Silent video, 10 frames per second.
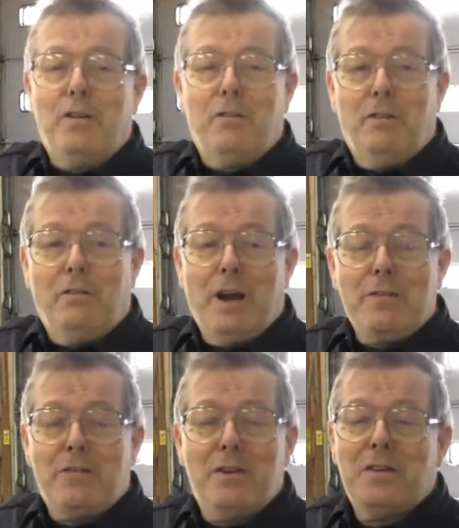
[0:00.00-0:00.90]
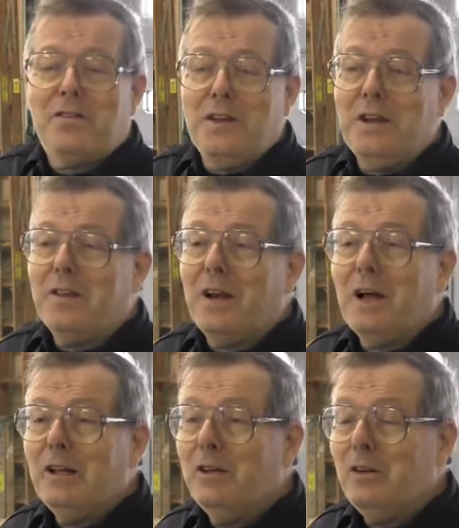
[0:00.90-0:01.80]
Front, right front seat that
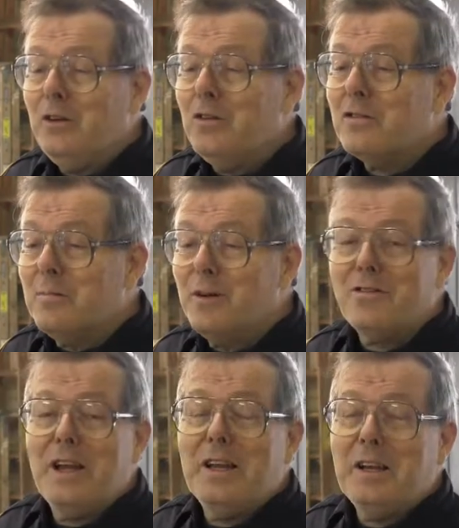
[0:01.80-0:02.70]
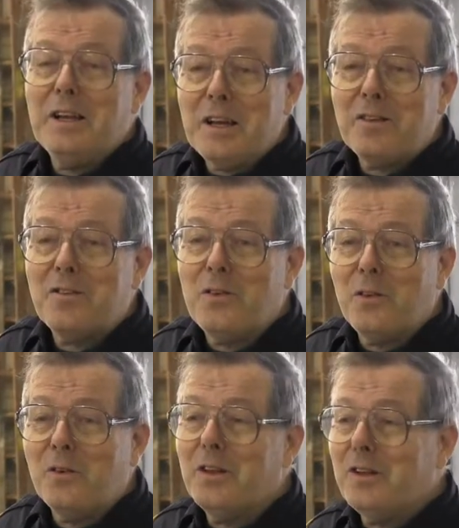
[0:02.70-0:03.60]
I used to be standing next
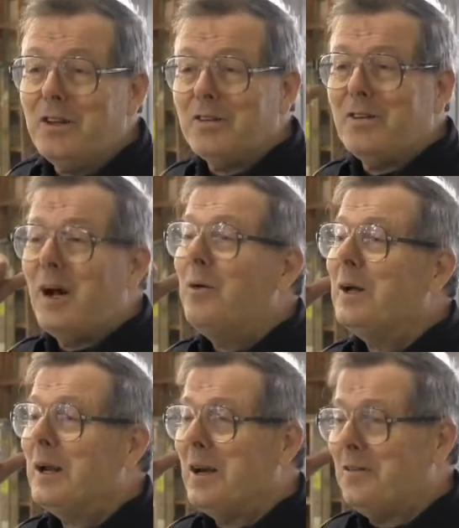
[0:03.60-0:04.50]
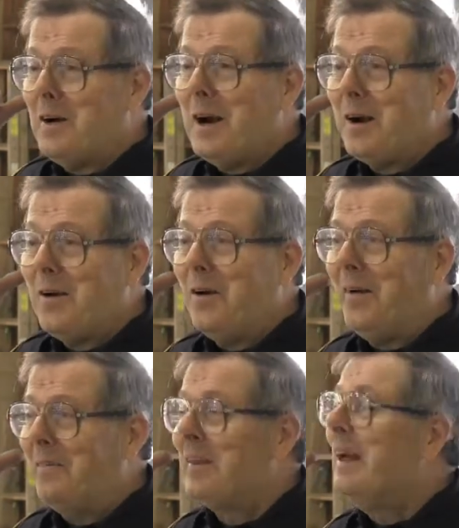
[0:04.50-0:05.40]
to that just now went on a fire
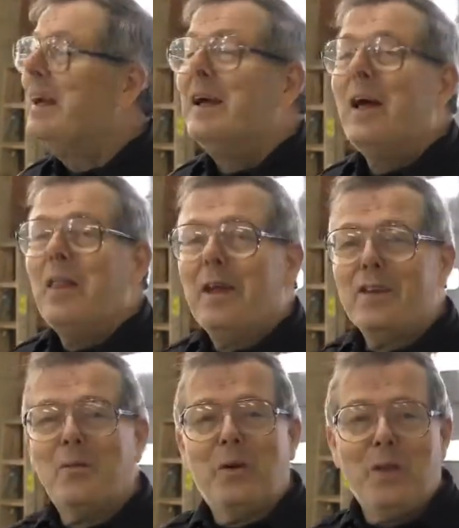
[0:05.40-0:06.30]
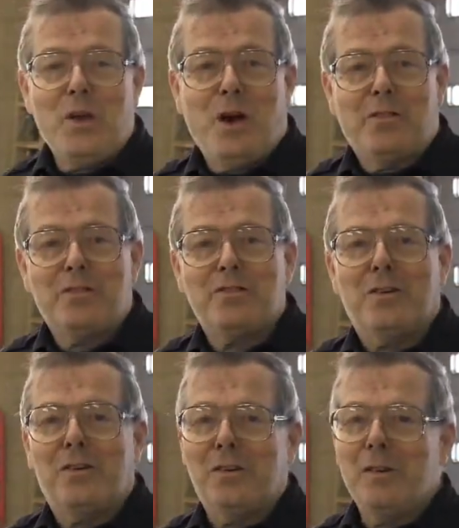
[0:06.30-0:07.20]
call, that's where the
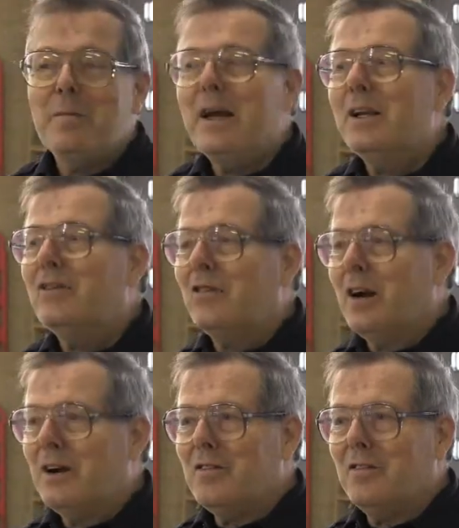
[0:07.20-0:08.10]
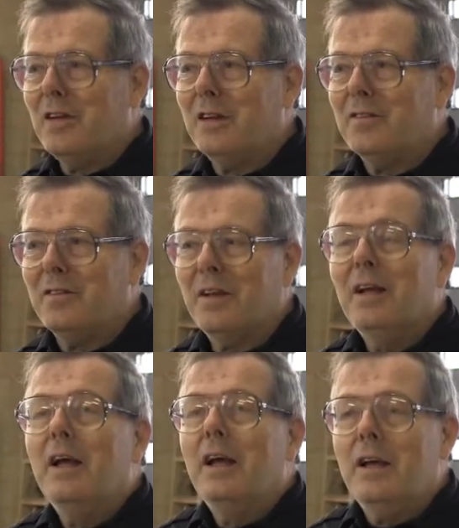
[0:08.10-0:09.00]
officer, the man in charge sits.
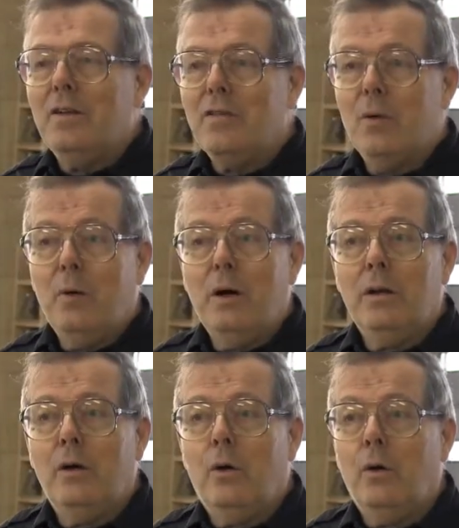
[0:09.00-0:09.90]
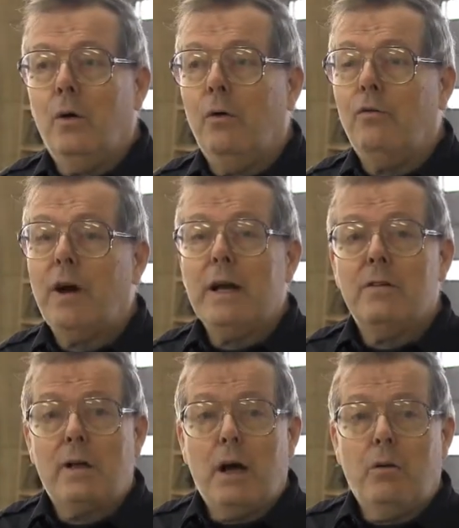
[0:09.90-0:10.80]
He's the one who
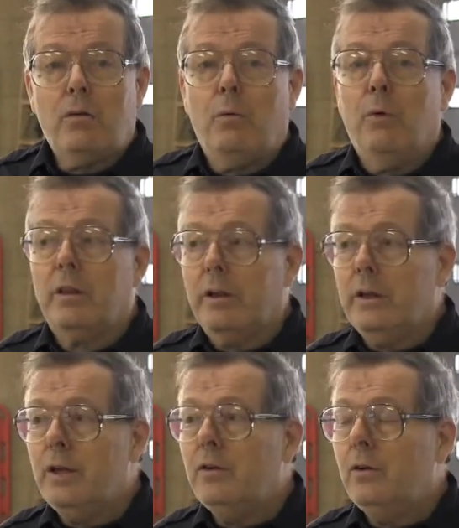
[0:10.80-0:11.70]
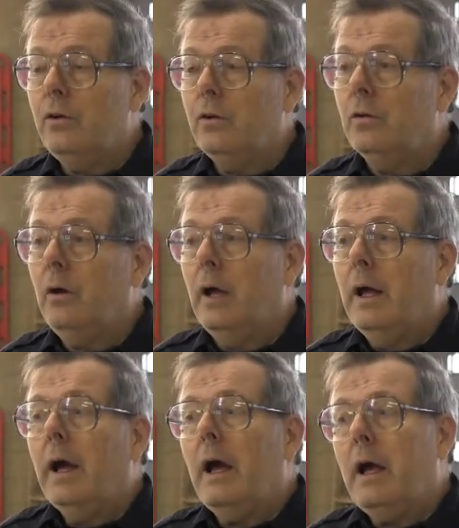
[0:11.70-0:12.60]
finds out what they need to do
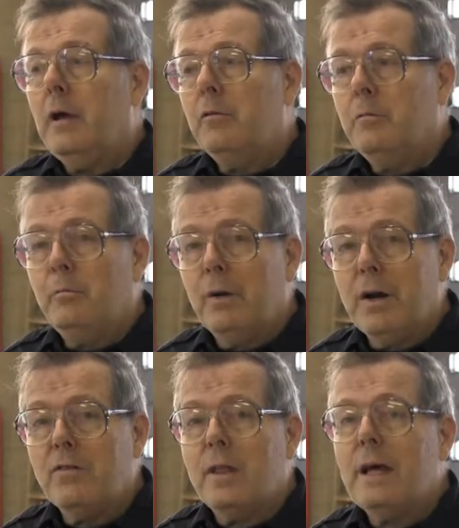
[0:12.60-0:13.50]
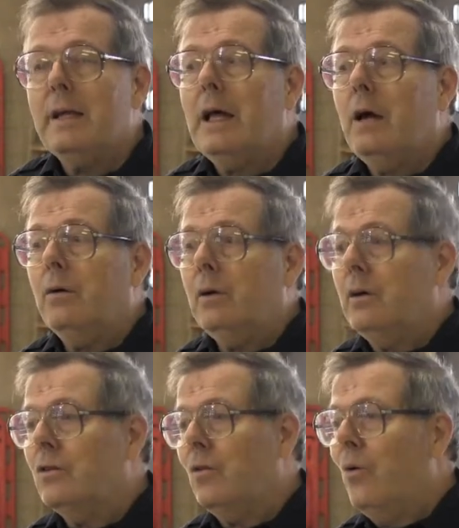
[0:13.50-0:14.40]
and breaks that down
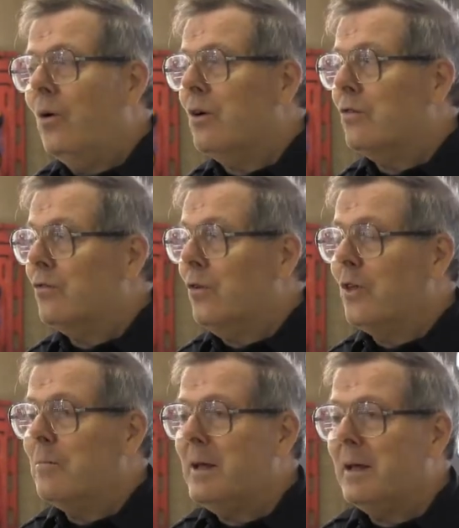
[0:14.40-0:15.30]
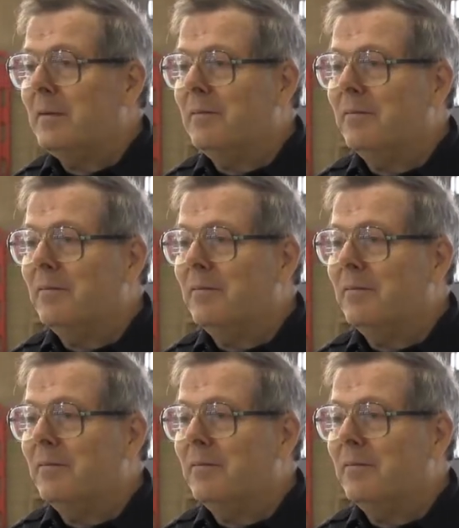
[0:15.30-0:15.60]
into orders for the men.